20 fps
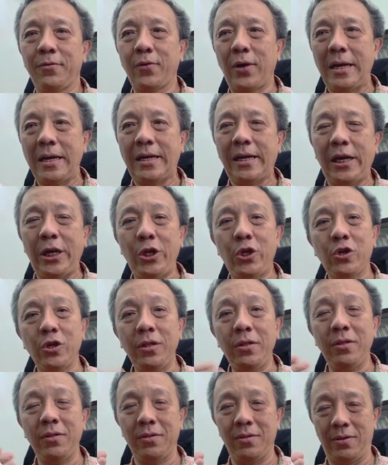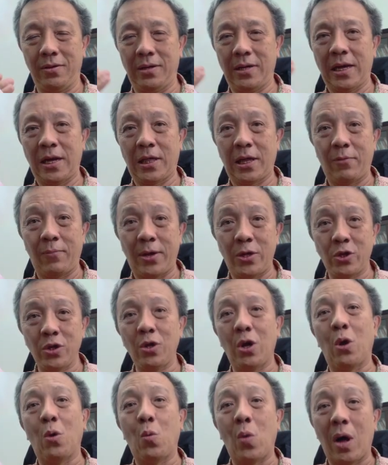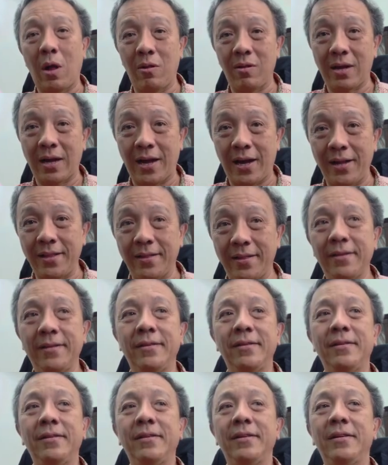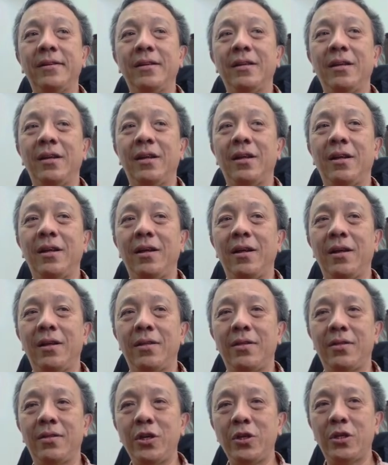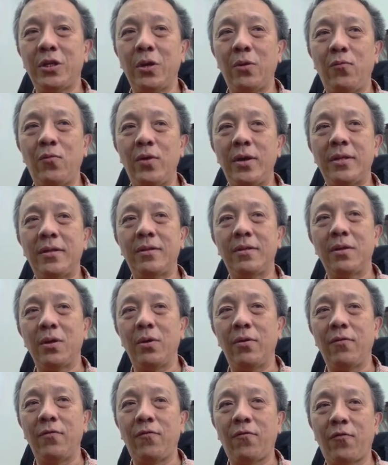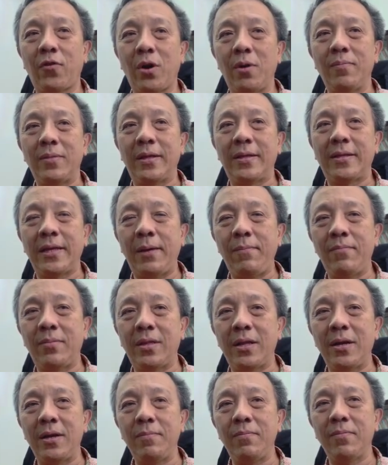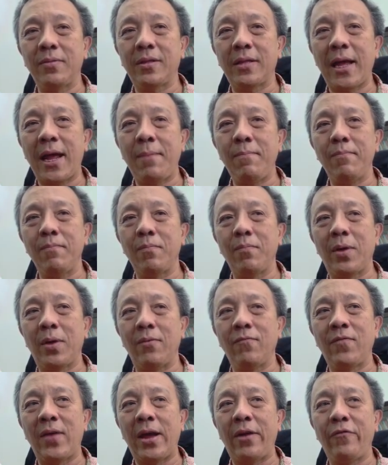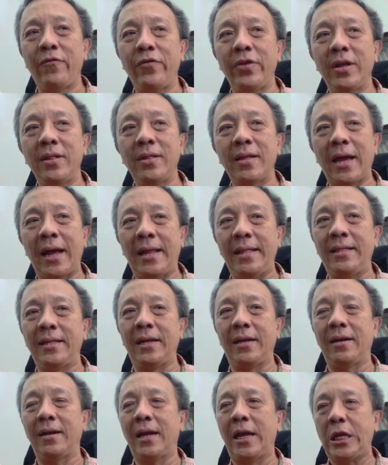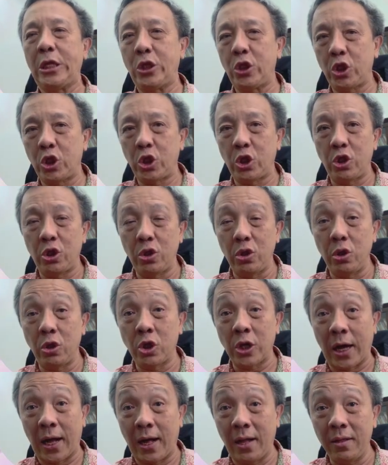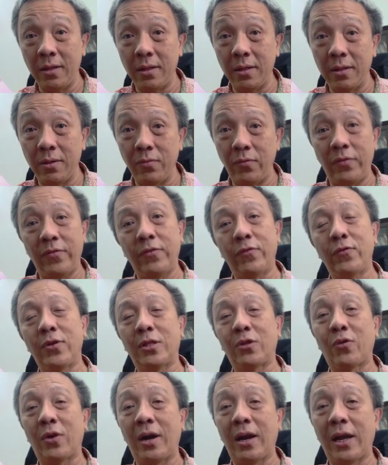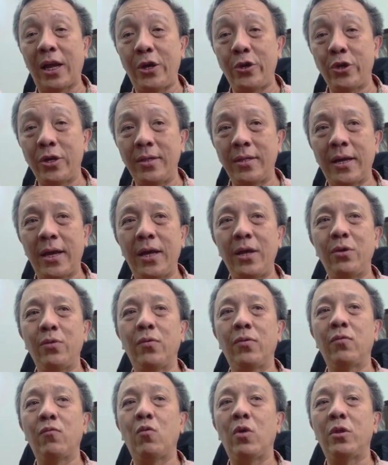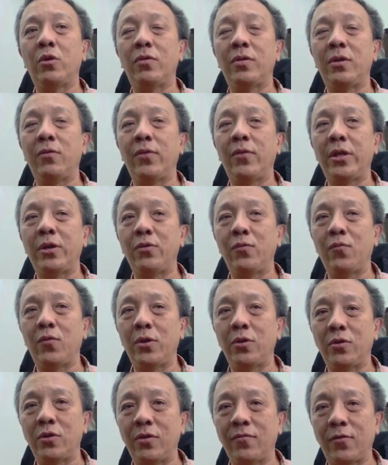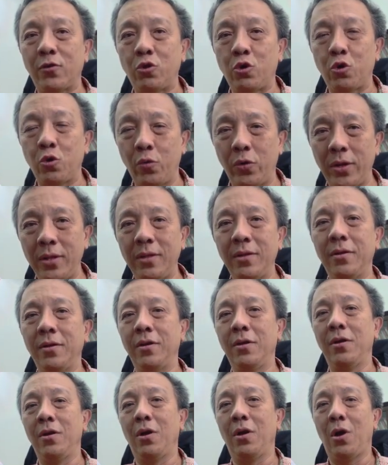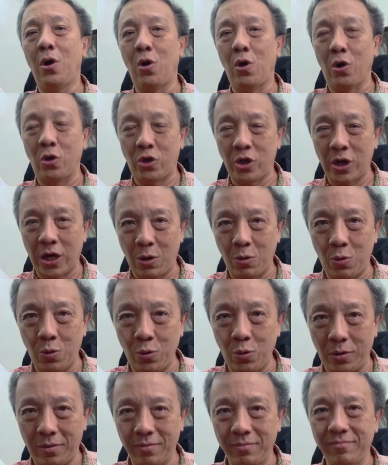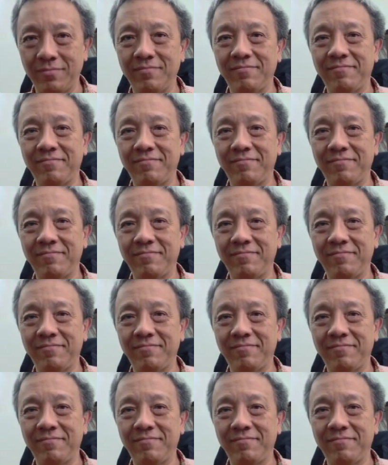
Truncation, as I mentioned, or wildcard. Search the word from the same term, stem, but variant ending, like child. We refer to truncation there. You want to see whether you want to search for children or childhood.